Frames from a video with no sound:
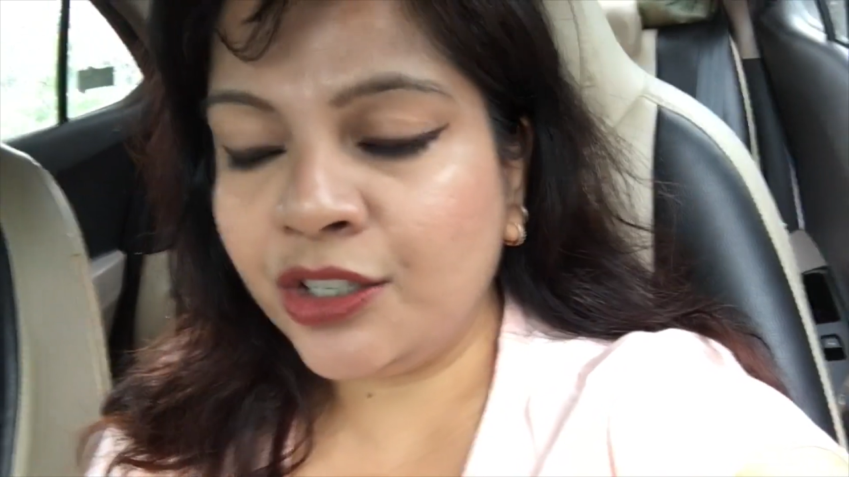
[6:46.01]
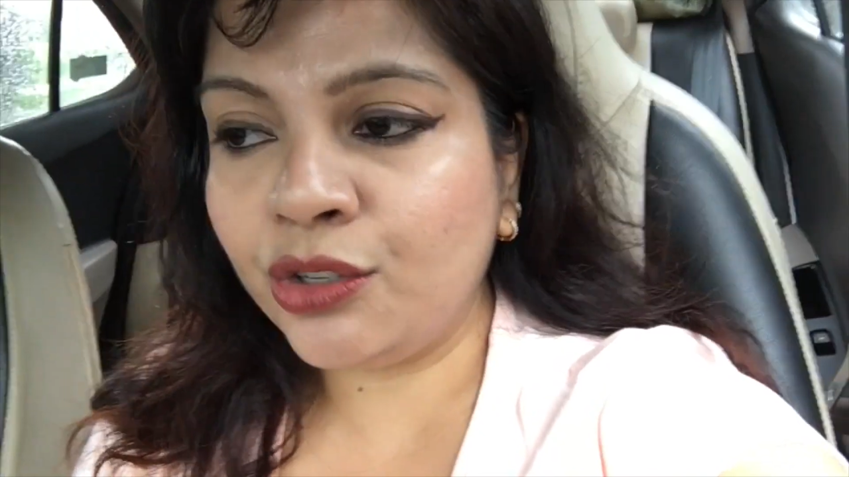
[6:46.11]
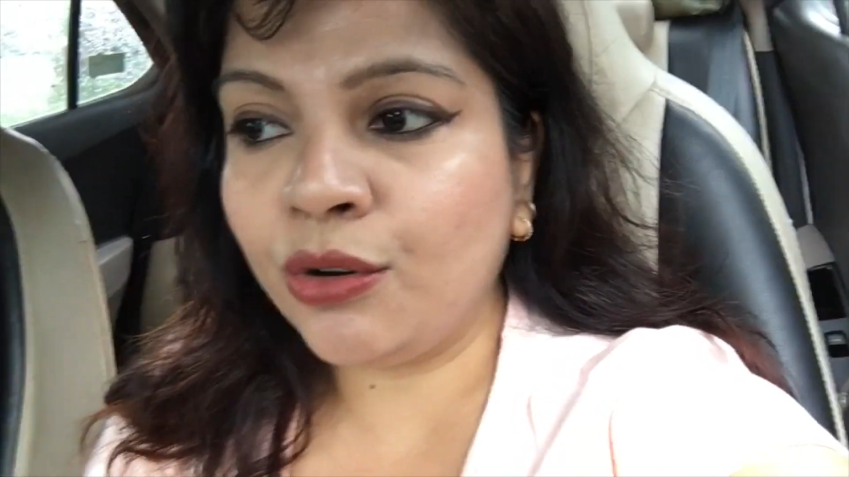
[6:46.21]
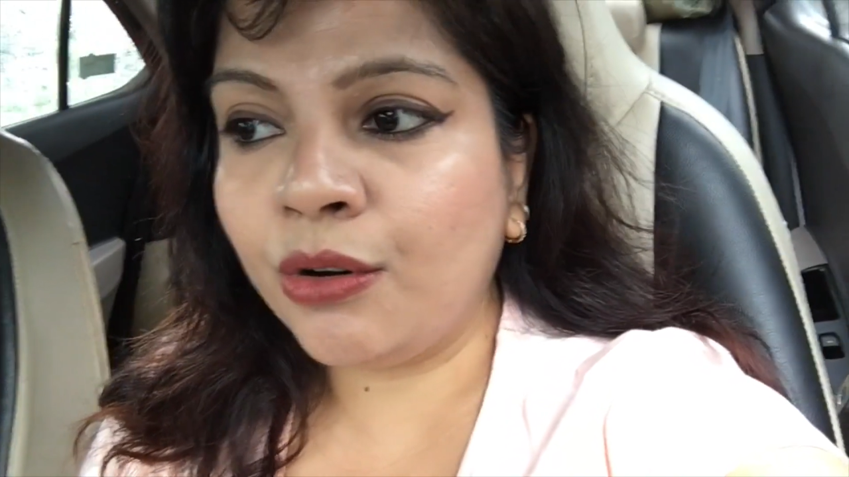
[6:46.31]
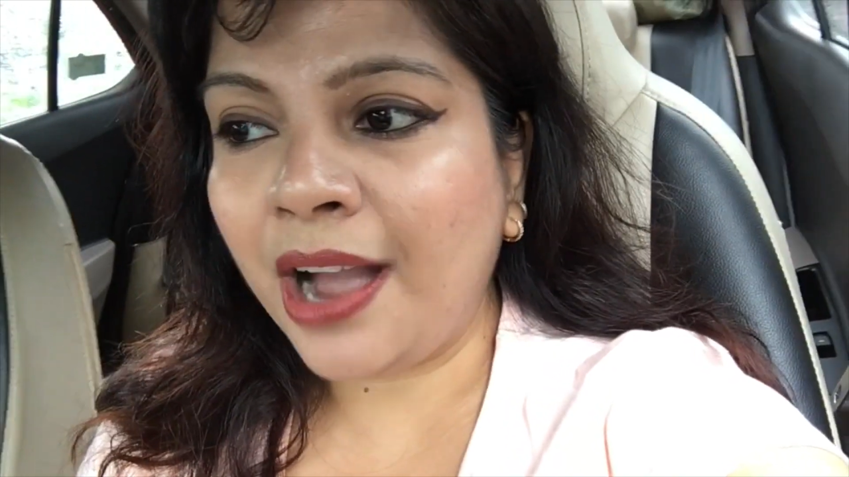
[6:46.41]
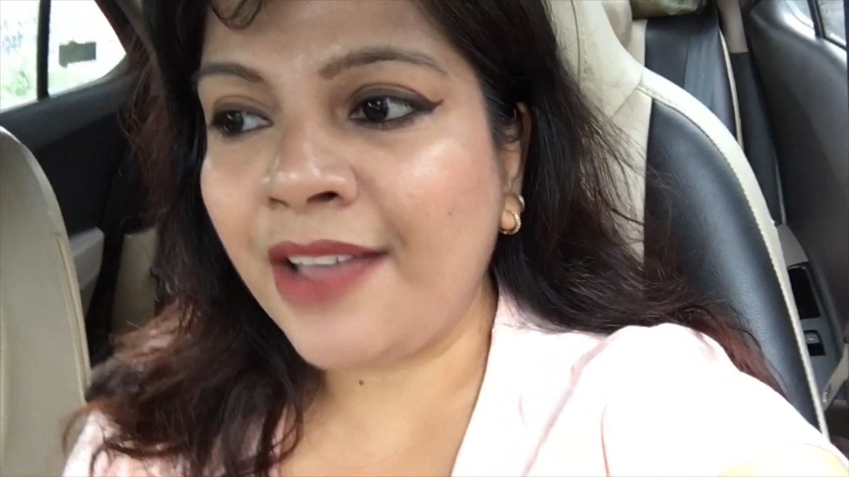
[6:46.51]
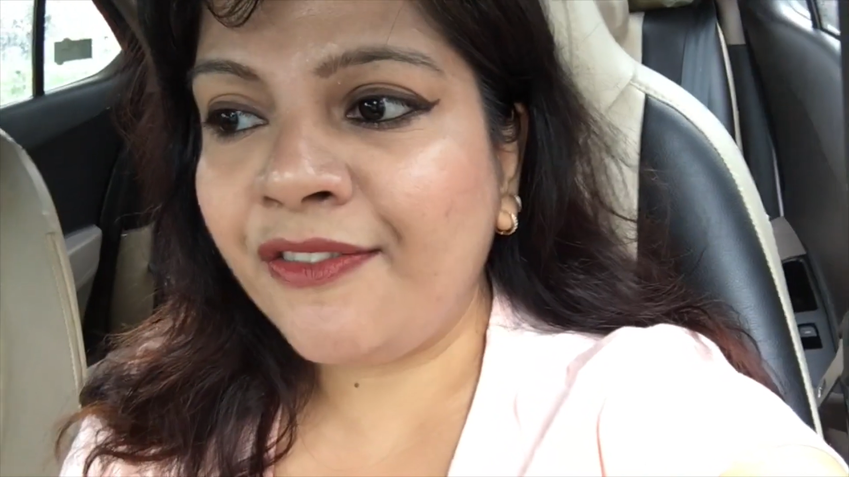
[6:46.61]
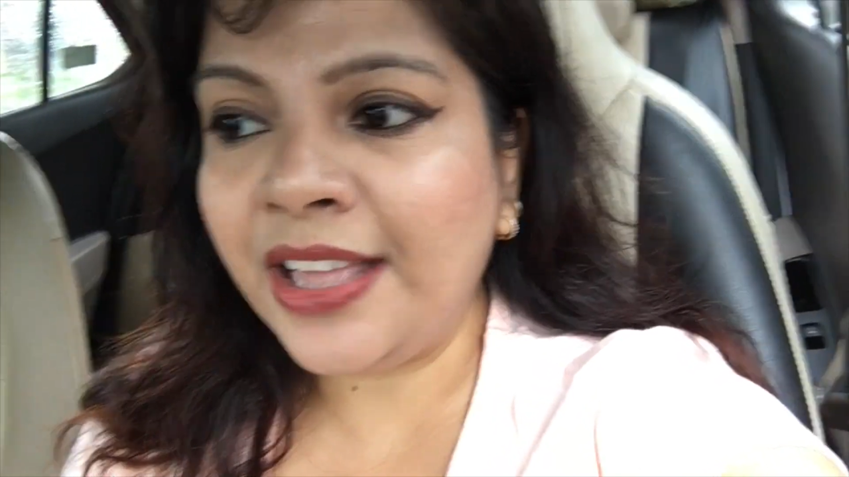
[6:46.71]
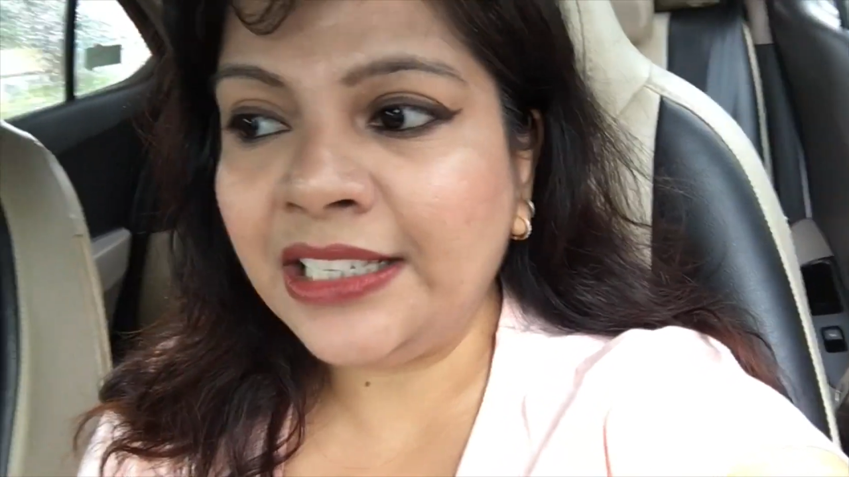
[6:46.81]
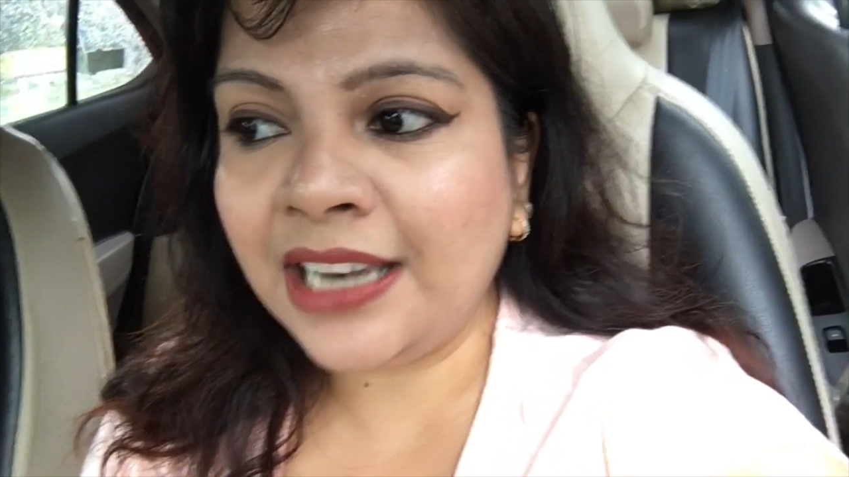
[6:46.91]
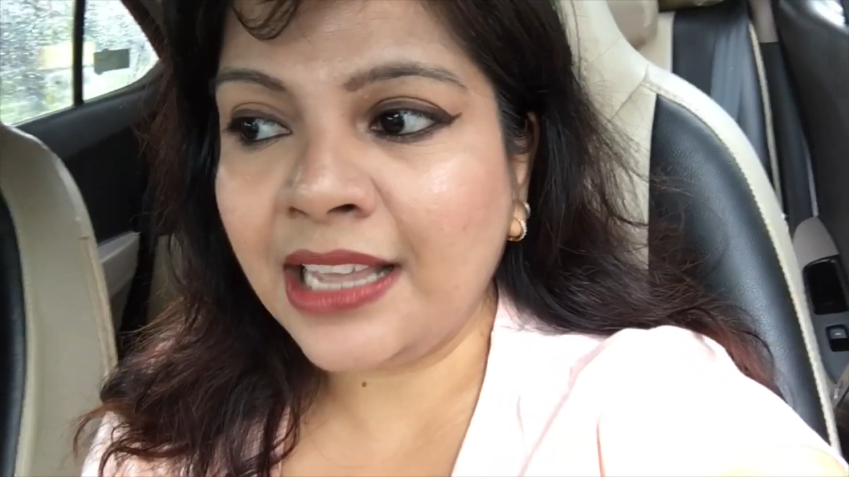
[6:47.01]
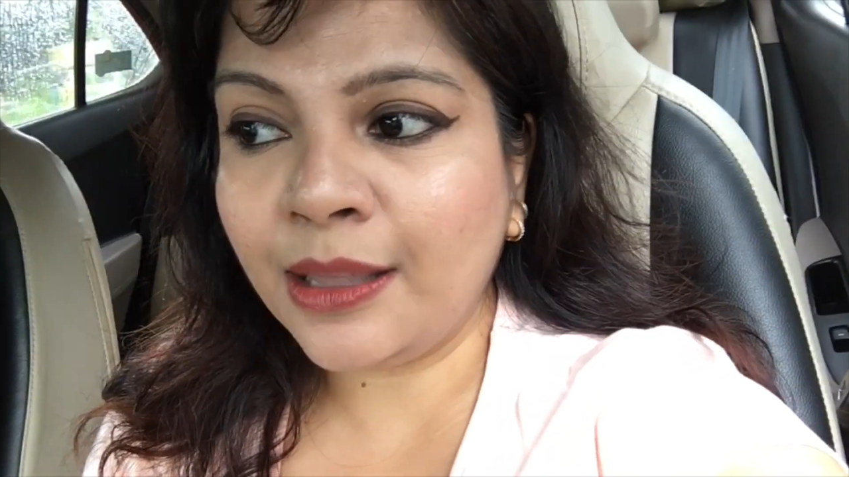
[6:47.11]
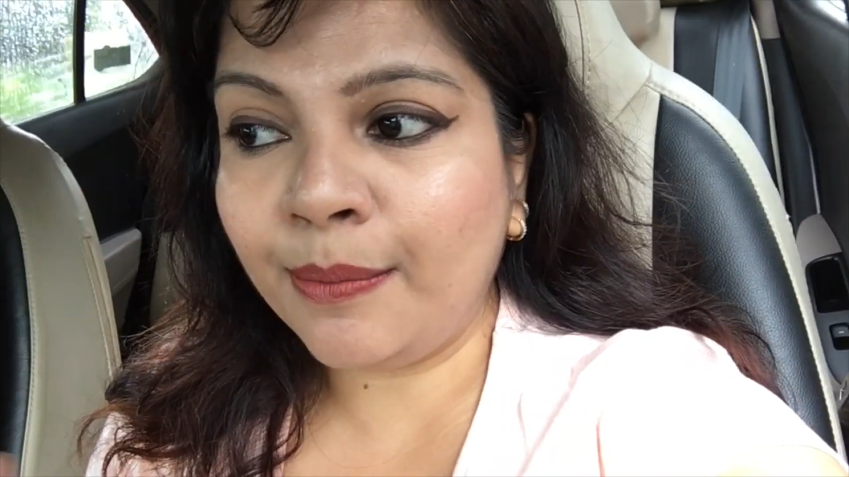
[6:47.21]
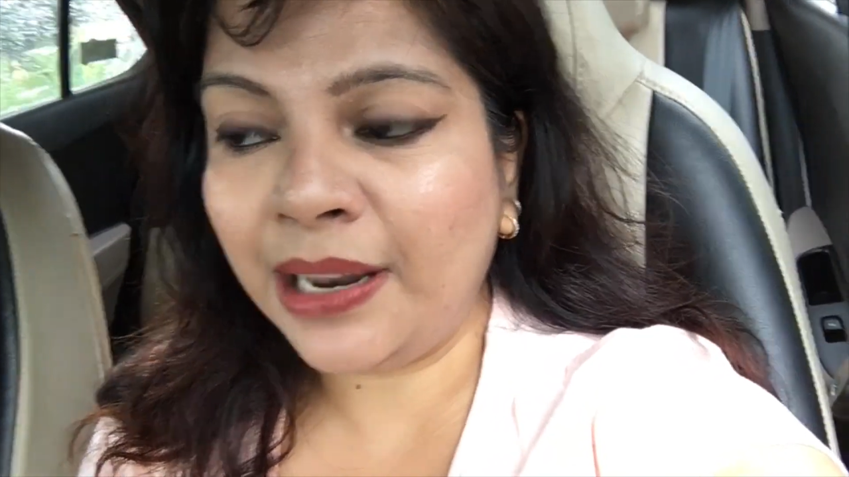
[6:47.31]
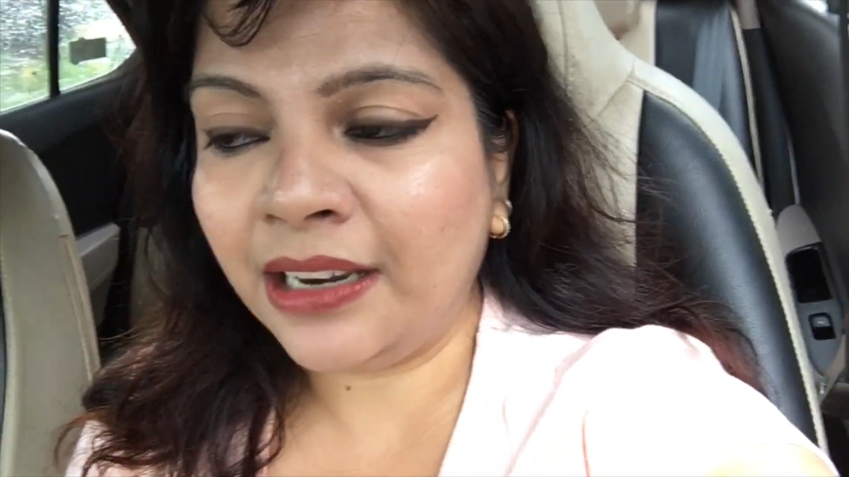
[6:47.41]
so I felt like the
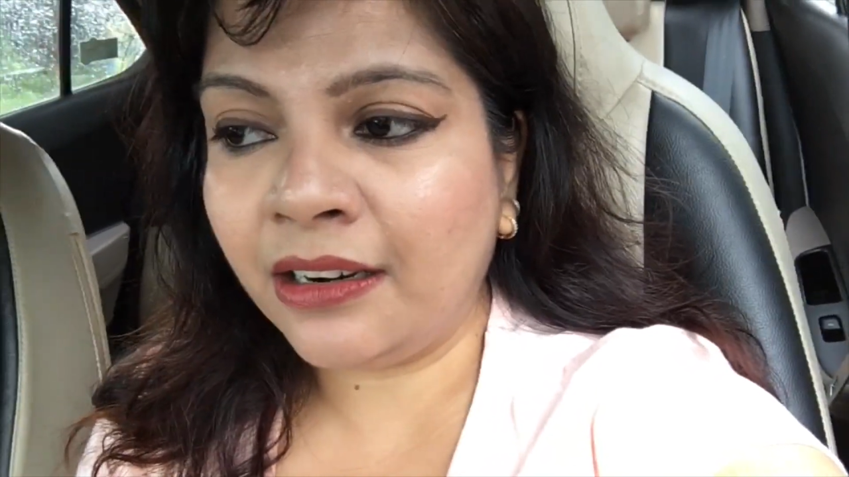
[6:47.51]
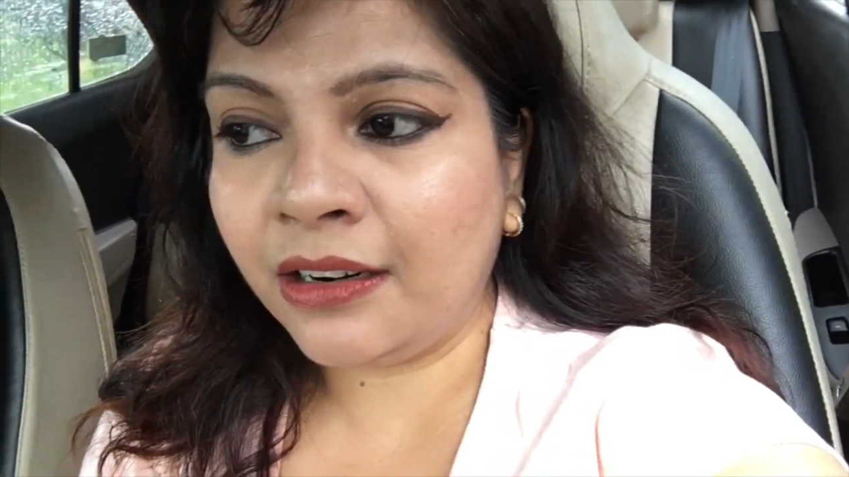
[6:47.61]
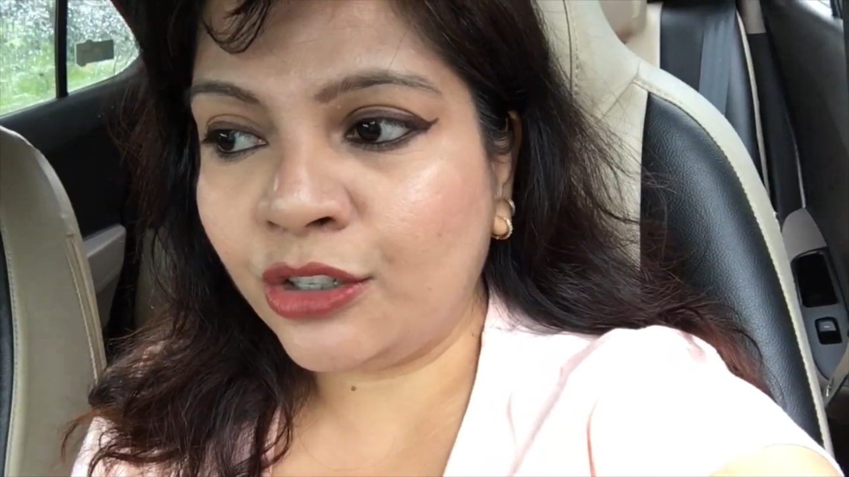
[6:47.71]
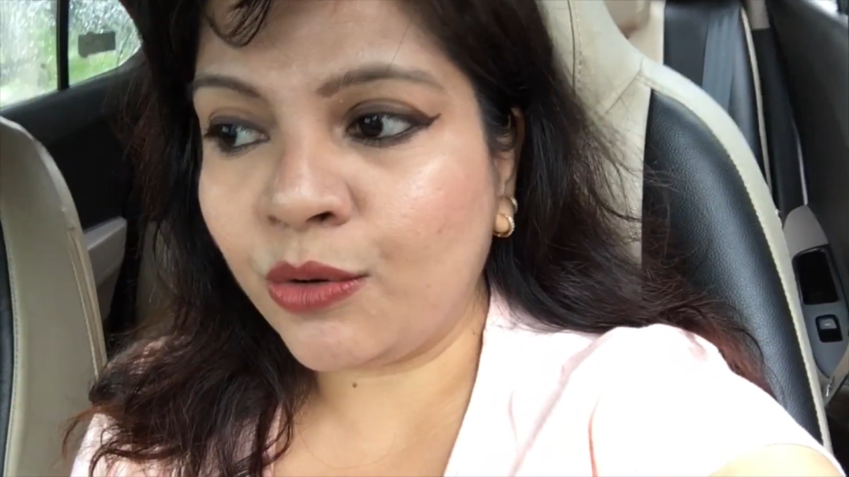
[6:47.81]
blender